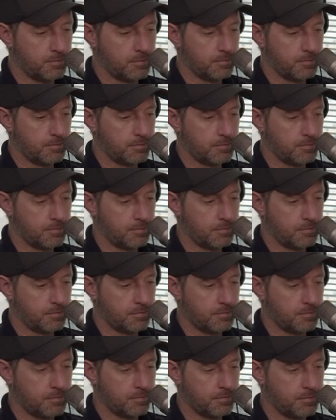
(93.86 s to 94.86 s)

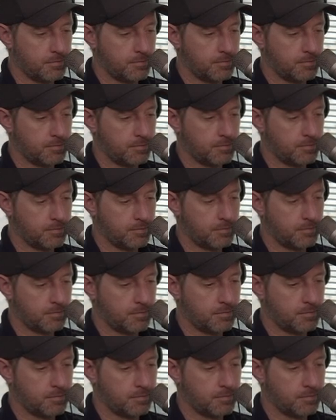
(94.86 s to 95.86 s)

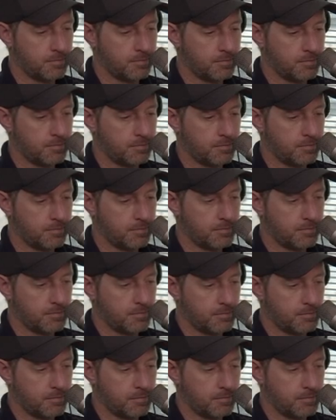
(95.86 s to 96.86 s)

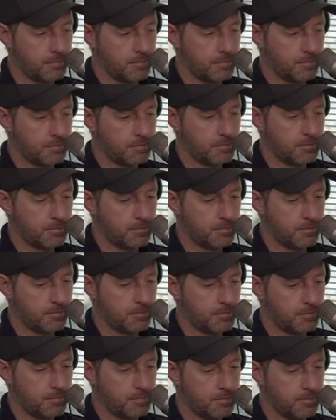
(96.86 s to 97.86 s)

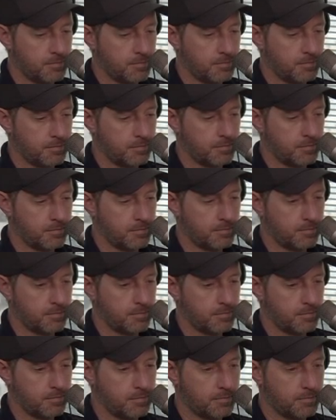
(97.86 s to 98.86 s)

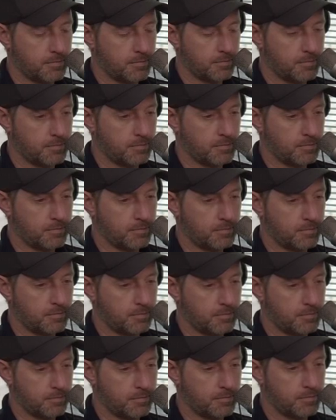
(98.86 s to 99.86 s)

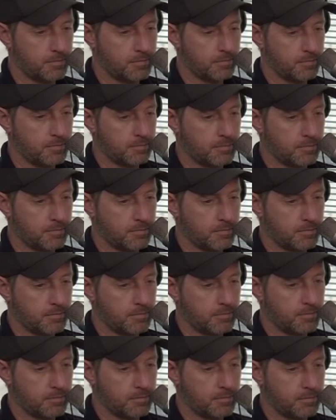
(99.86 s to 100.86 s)

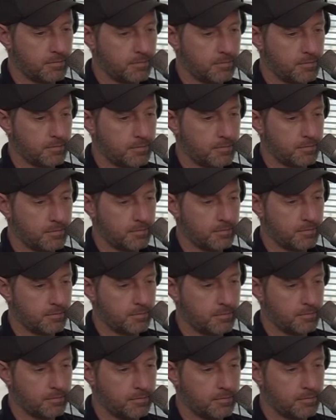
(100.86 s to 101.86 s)
[no speech]